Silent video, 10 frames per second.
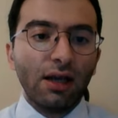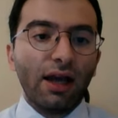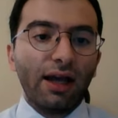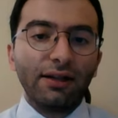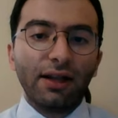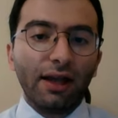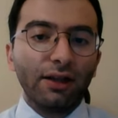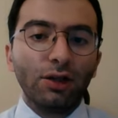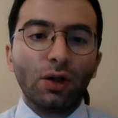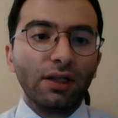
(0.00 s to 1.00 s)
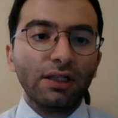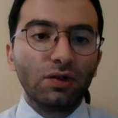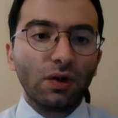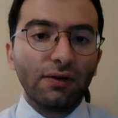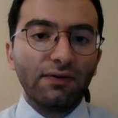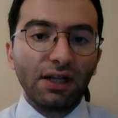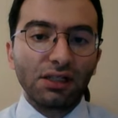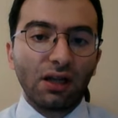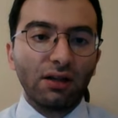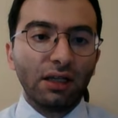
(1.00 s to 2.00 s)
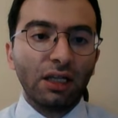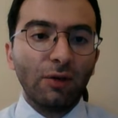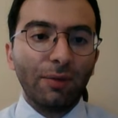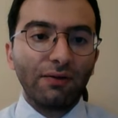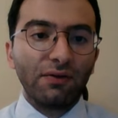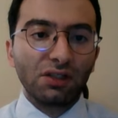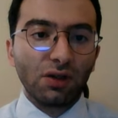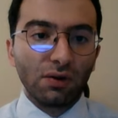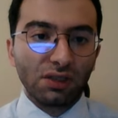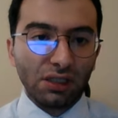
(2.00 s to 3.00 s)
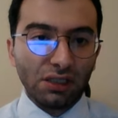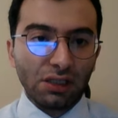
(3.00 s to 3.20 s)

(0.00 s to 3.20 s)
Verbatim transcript: and uh, you don't need to invest on the human resources